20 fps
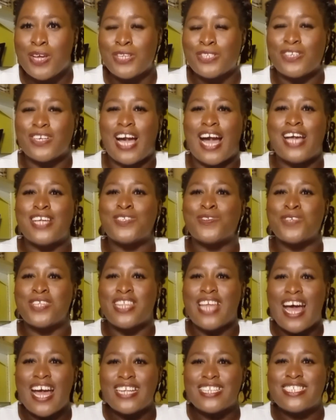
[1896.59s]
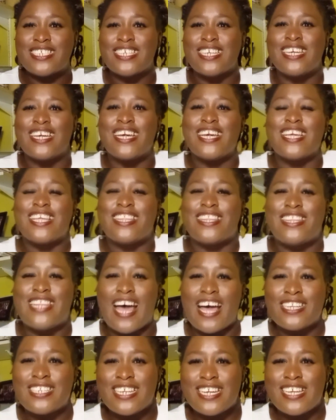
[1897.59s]
So guys, with that
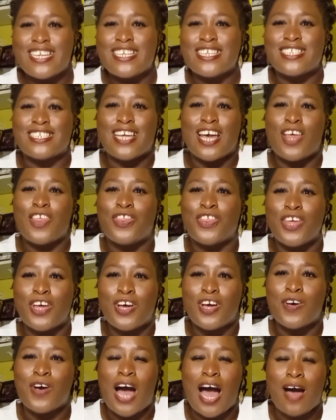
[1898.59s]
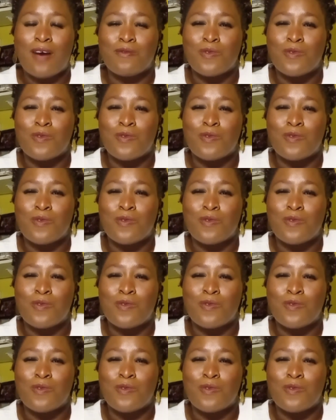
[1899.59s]
is the